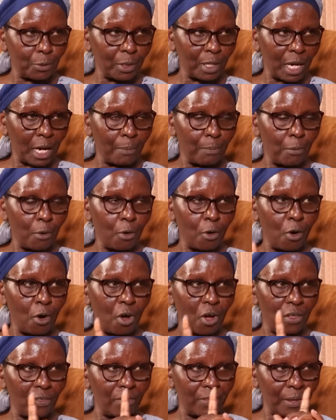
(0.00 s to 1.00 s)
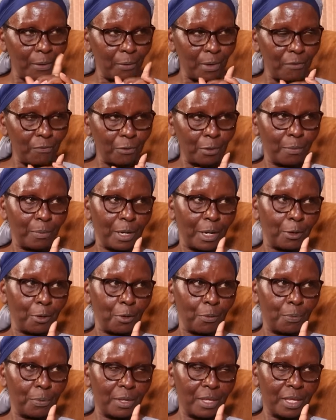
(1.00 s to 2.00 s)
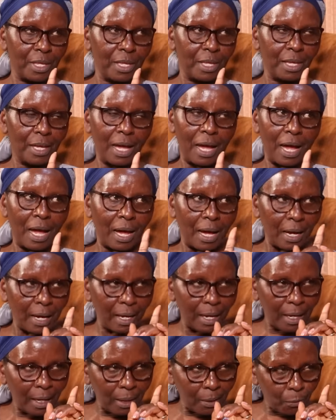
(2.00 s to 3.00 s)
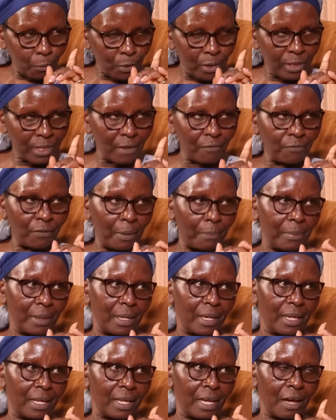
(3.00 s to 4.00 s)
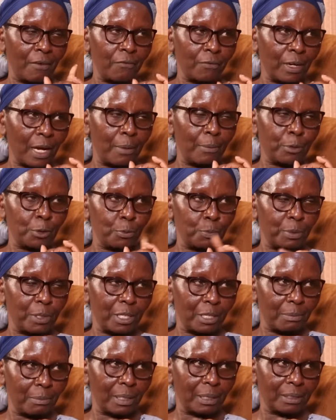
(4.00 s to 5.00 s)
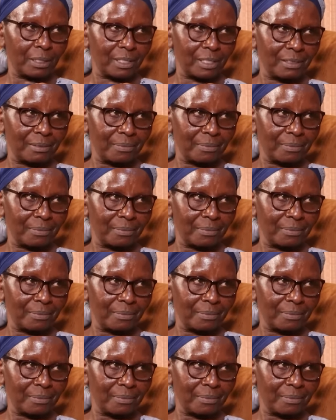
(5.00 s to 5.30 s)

will come all the way from Nairobi with the family. I've come to pick milk.